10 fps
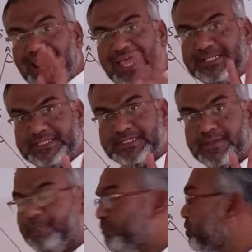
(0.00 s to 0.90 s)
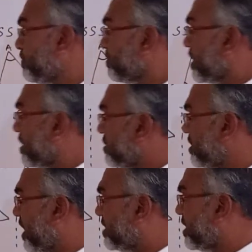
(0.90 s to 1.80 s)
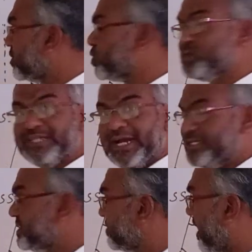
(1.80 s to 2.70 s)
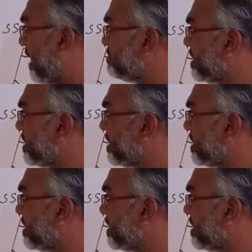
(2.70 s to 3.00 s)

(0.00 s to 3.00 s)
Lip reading: lines. The other two sides. I am